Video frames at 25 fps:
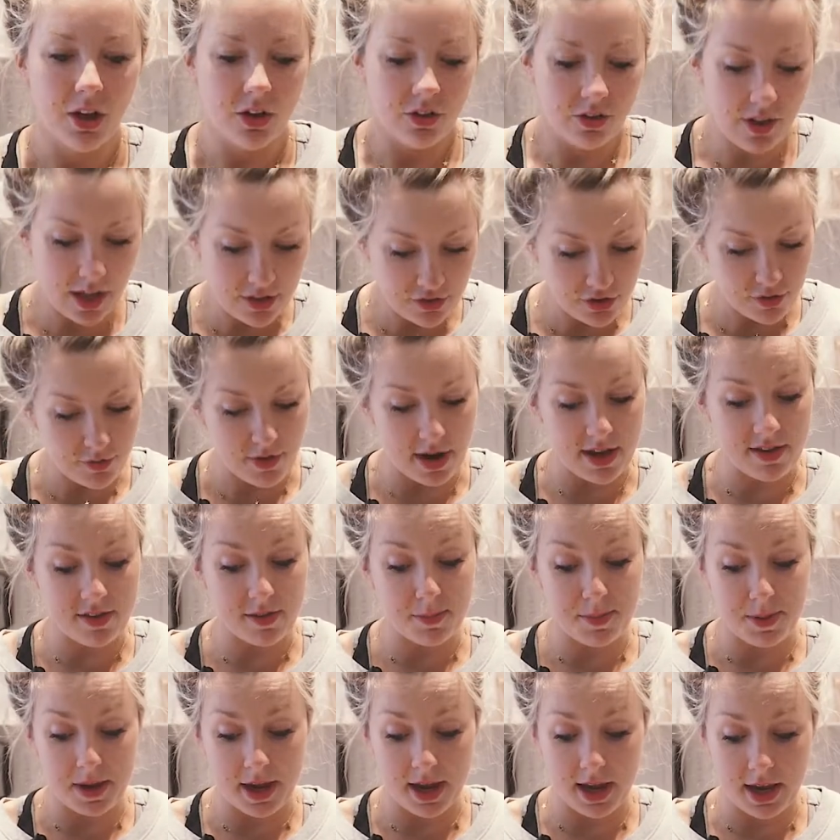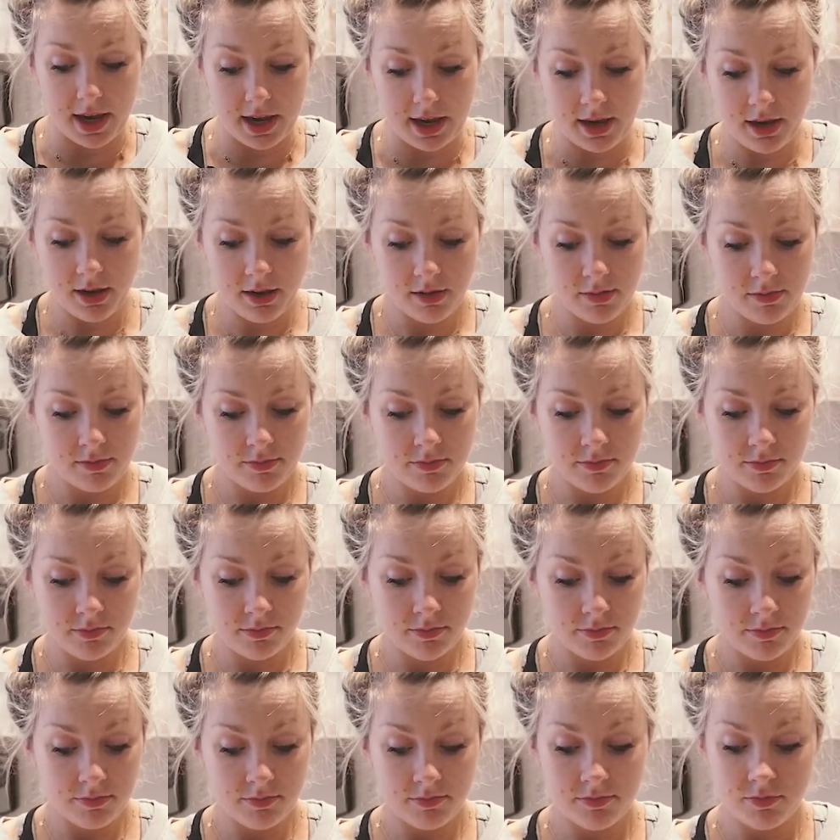that's your recipe.
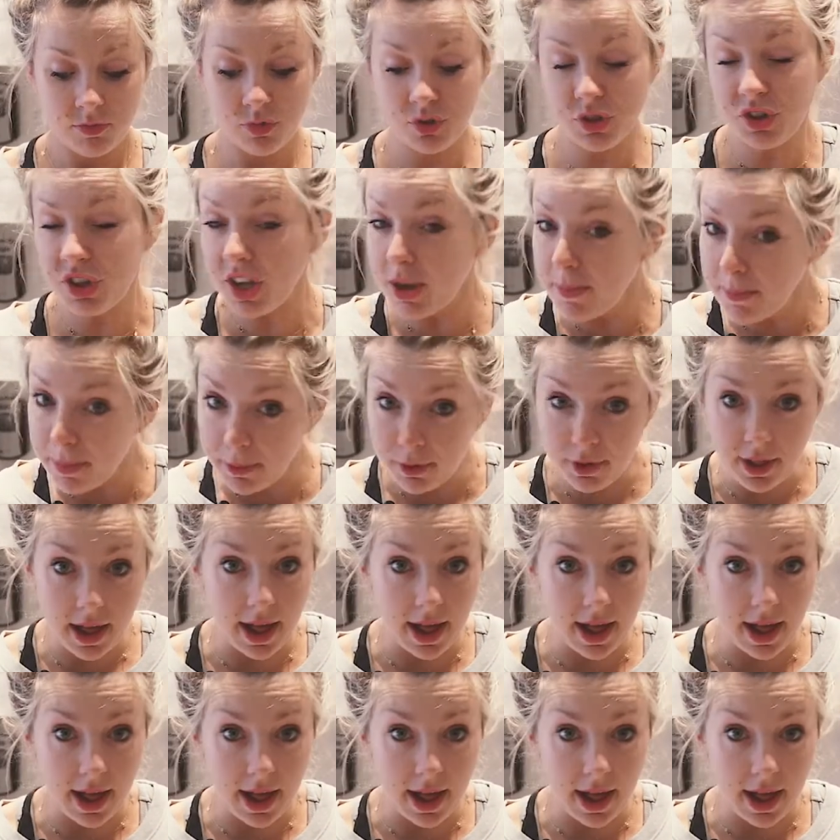Simple